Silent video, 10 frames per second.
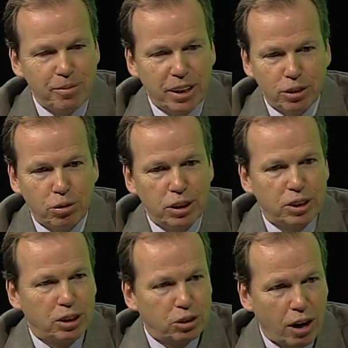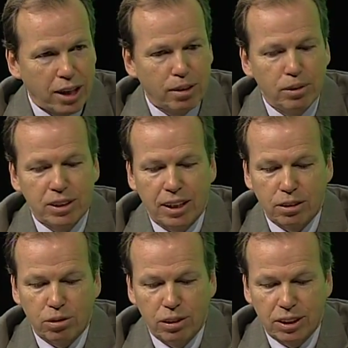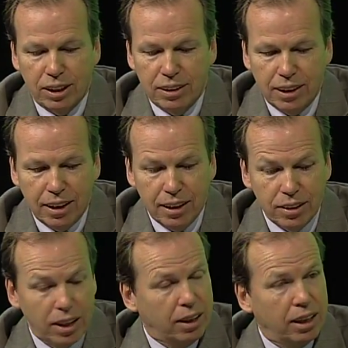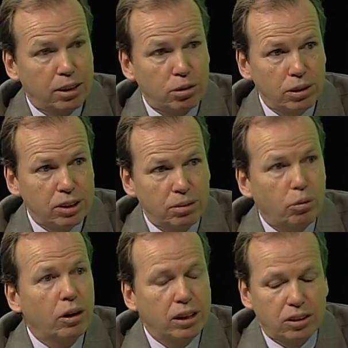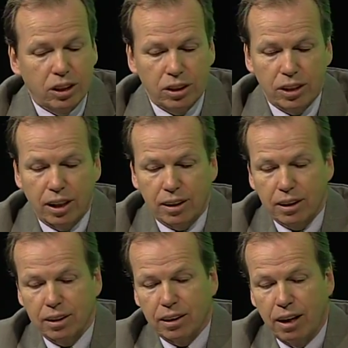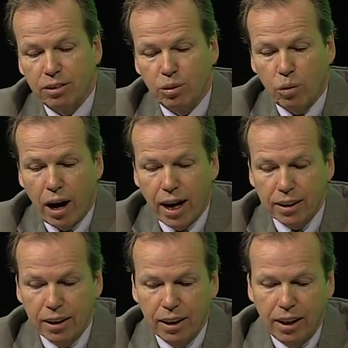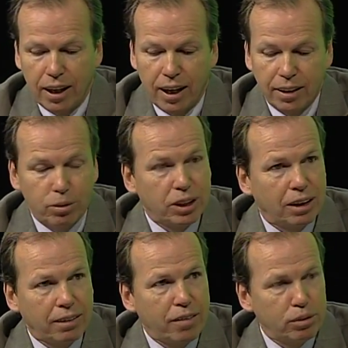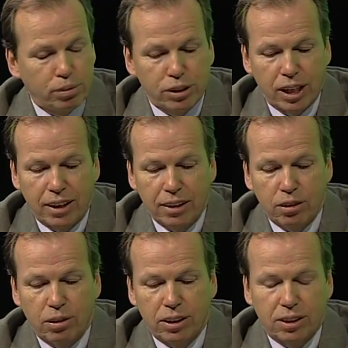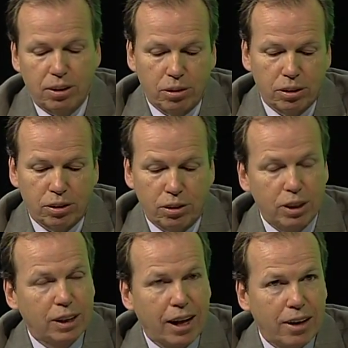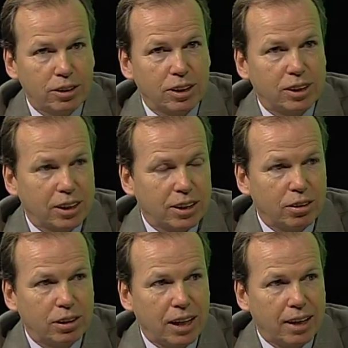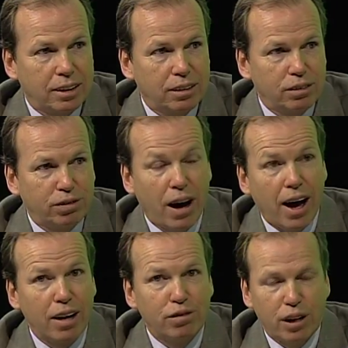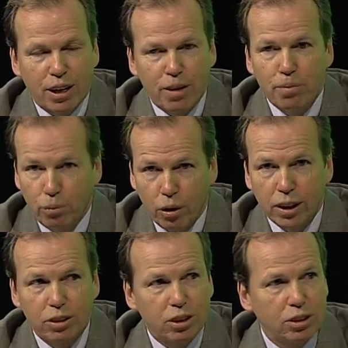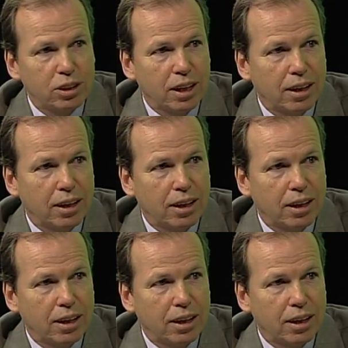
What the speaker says: increase in documents, increase in deeds, increase in mortgages. Countywide, there was an 11% increase. There were 30,695 mortgages,